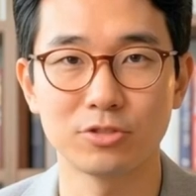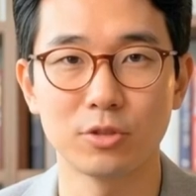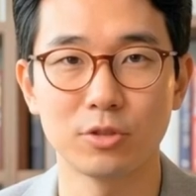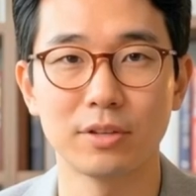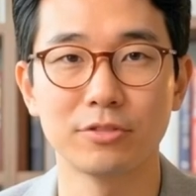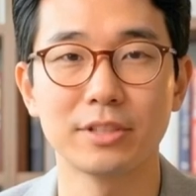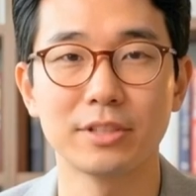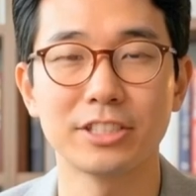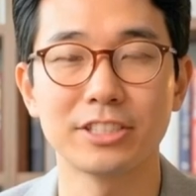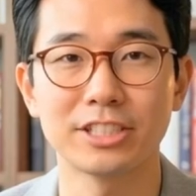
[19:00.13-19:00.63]

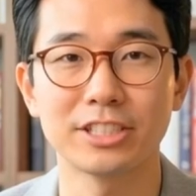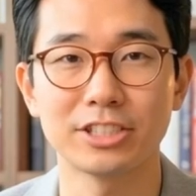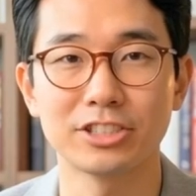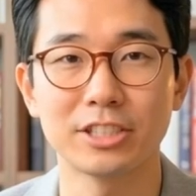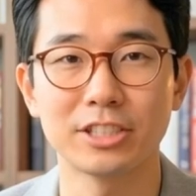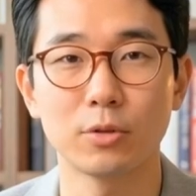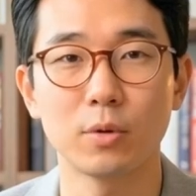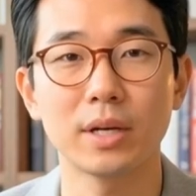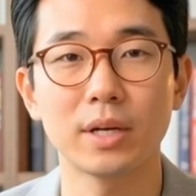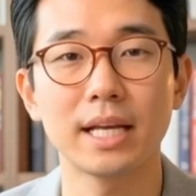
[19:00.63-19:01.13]
roughly
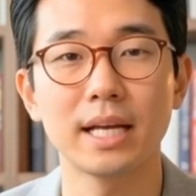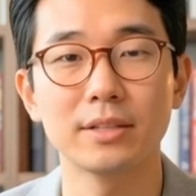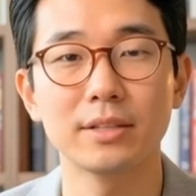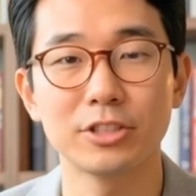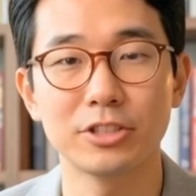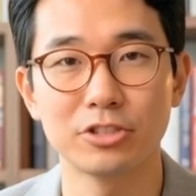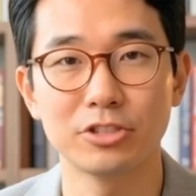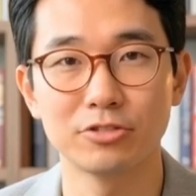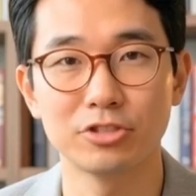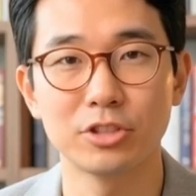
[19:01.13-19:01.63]
61
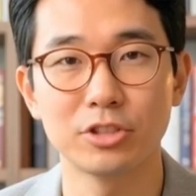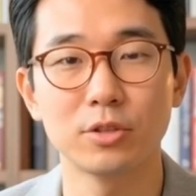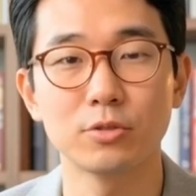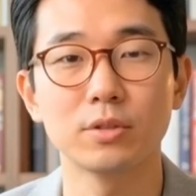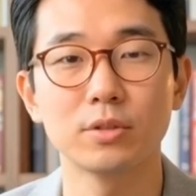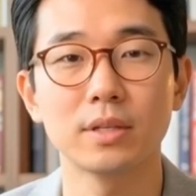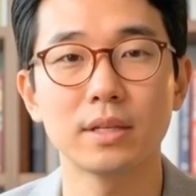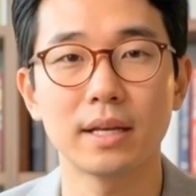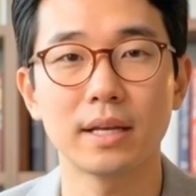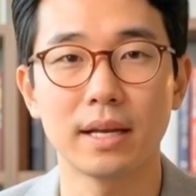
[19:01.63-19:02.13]
ounces of
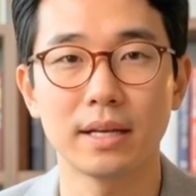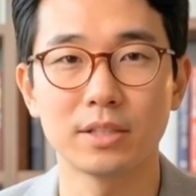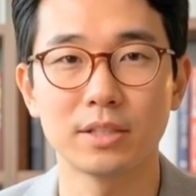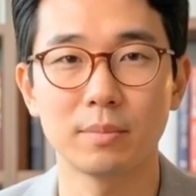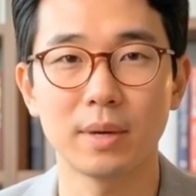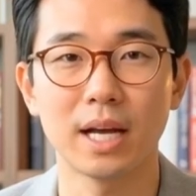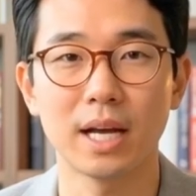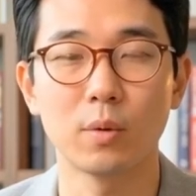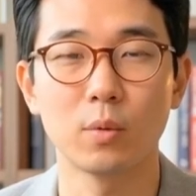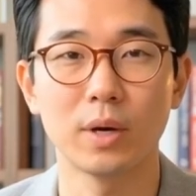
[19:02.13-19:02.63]
silver to
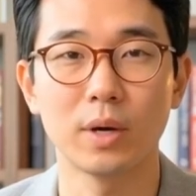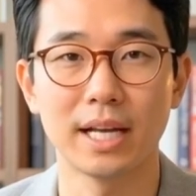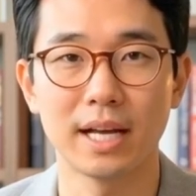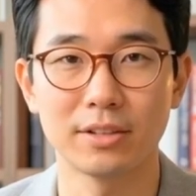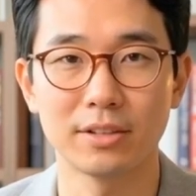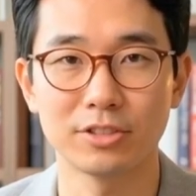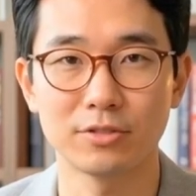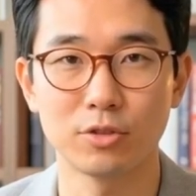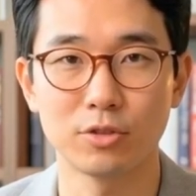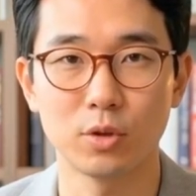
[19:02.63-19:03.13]
buy 1
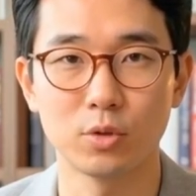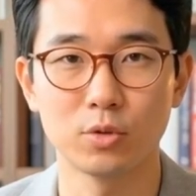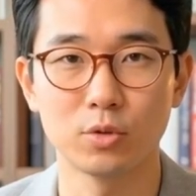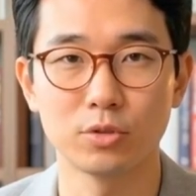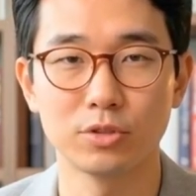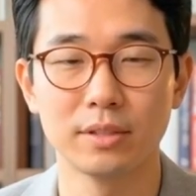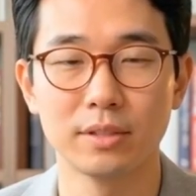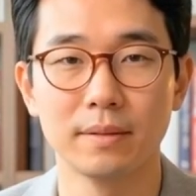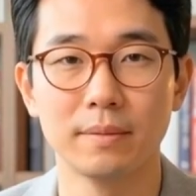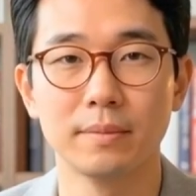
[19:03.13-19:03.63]
ounce of
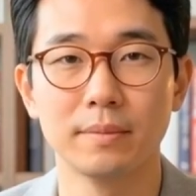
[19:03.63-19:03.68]
gold.